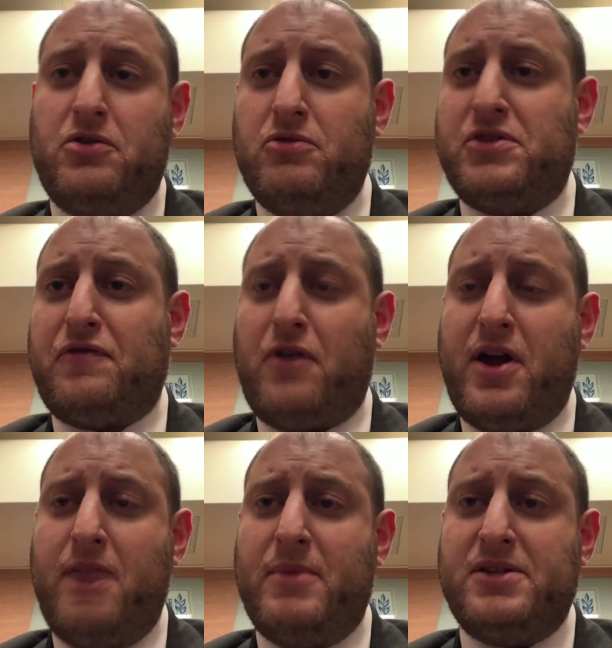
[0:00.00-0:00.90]
news for
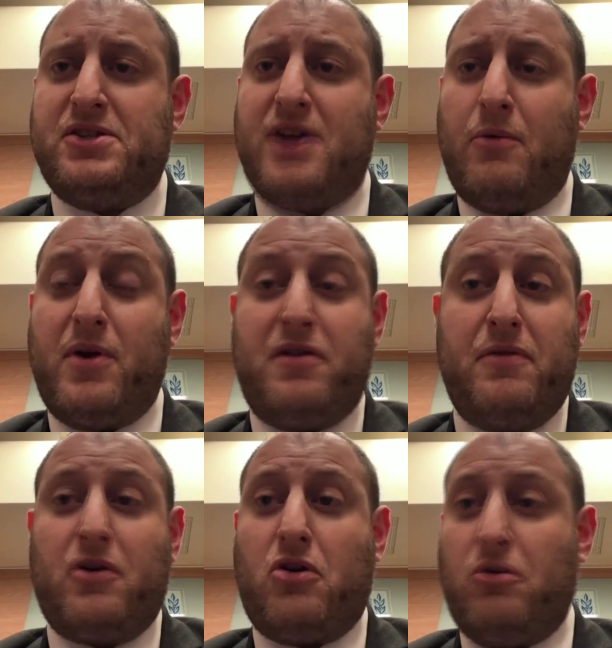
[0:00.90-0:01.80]
him is that
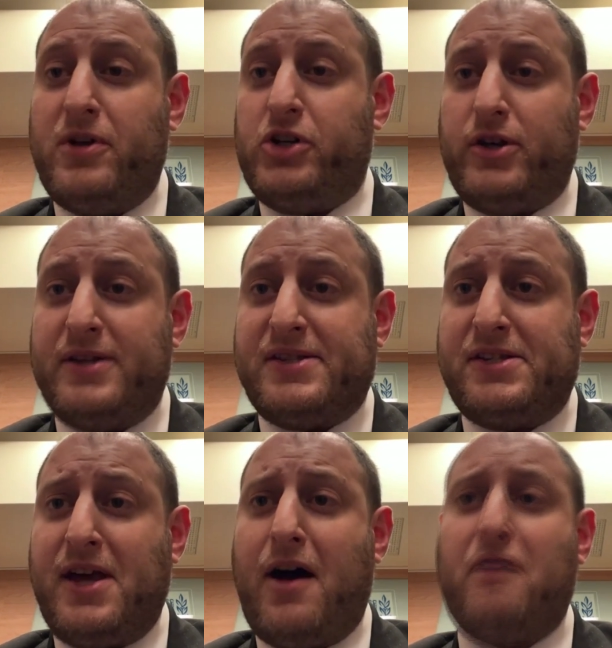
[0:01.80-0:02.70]
within the coalition
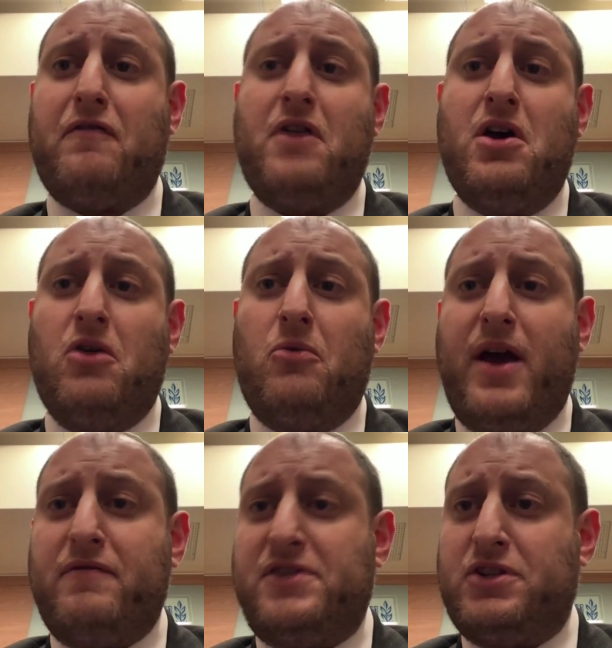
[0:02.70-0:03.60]
itself, we
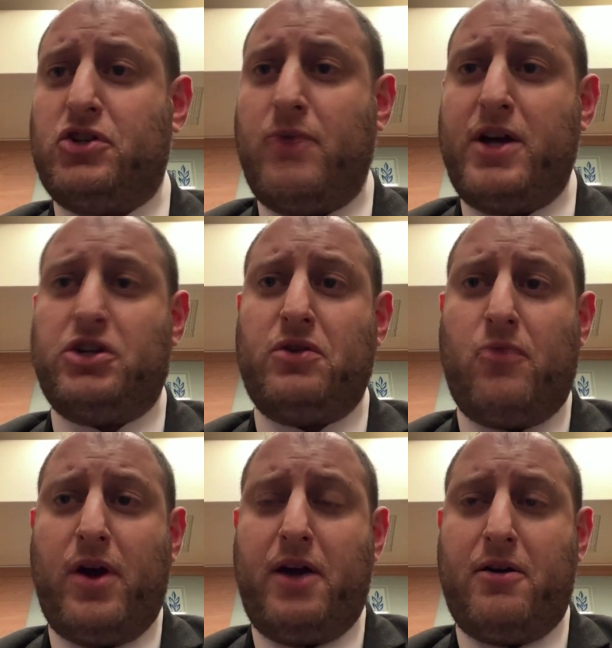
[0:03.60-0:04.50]
have a
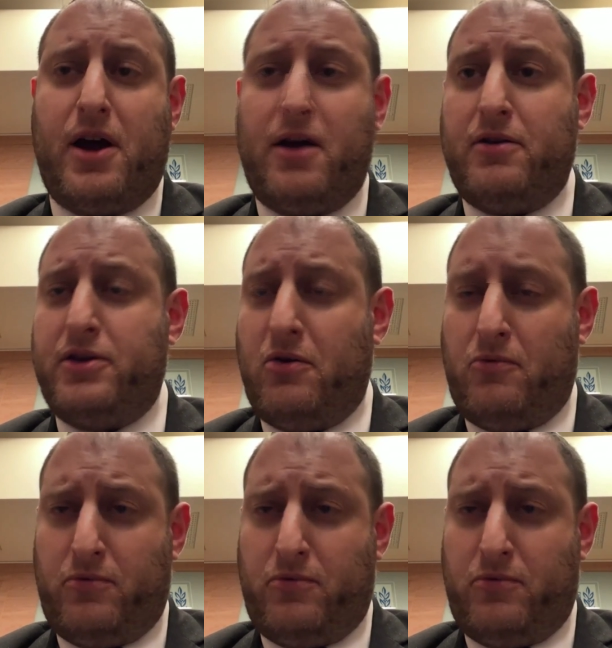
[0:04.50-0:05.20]
situation where, uh, you know,